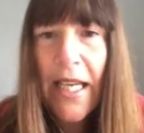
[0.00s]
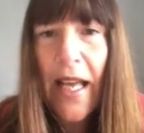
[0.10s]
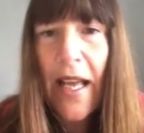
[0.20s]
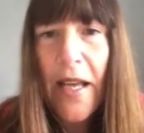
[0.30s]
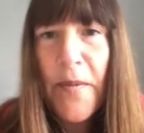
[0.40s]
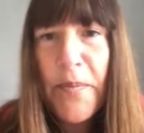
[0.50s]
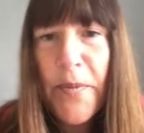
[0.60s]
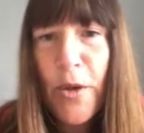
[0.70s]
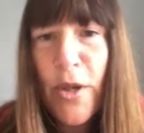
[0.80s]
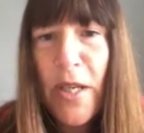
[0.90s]
the
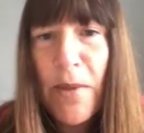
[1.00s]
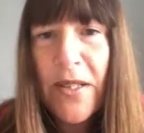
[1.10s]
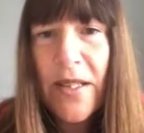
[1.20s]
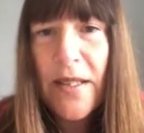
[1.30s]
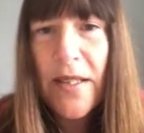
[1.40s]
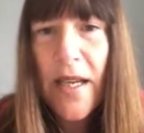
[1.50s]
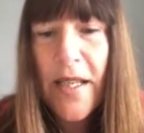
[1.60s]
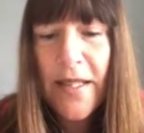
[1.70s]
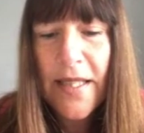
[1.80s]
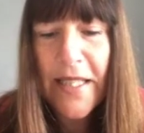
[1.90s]
Cookie Monster
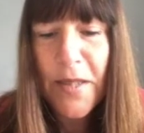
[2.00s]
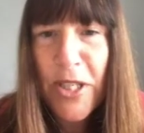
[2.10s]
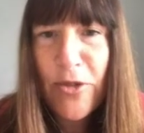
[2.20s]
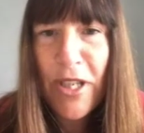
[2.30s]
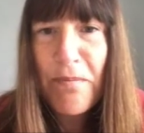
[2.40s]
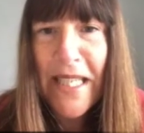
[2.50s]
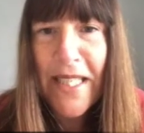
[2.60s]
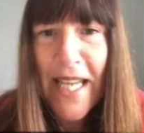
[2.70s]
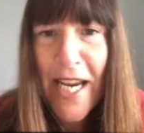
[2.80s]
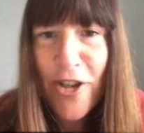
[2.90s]
Sesame Street
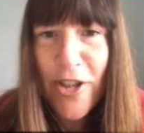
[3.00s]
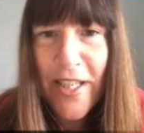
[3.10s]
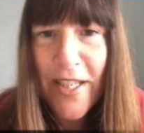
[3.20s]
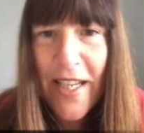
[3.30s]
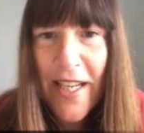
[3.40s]
meditation